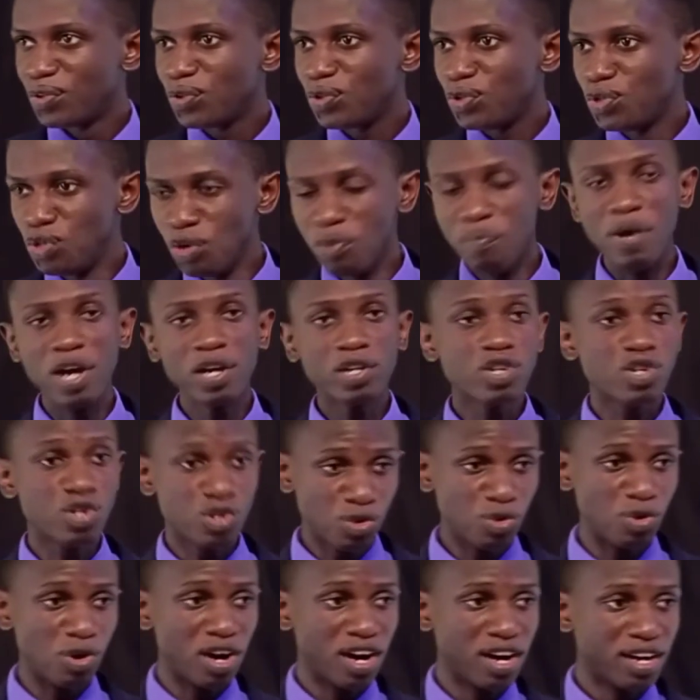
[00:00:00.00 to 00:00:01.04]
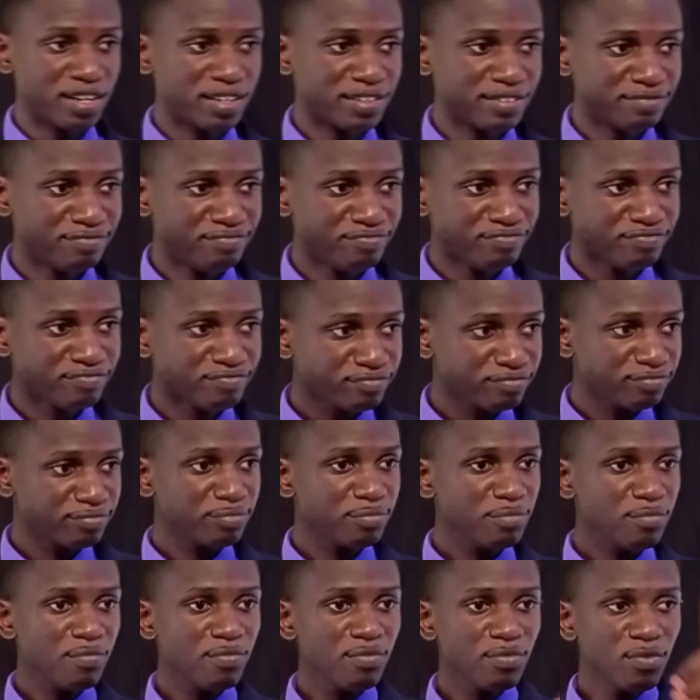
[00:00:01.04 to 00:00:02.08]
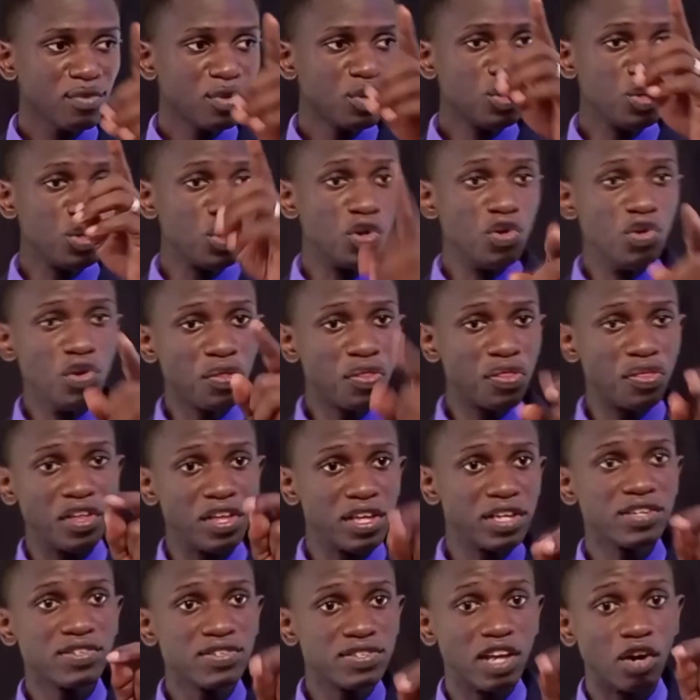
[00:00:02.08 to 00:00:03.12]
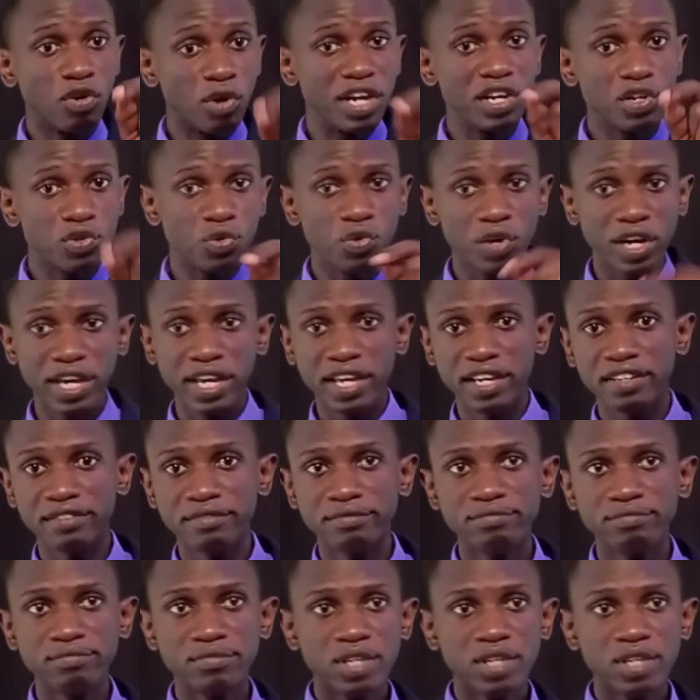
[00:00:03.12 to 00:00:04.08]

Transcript: You make sure you do things the right way.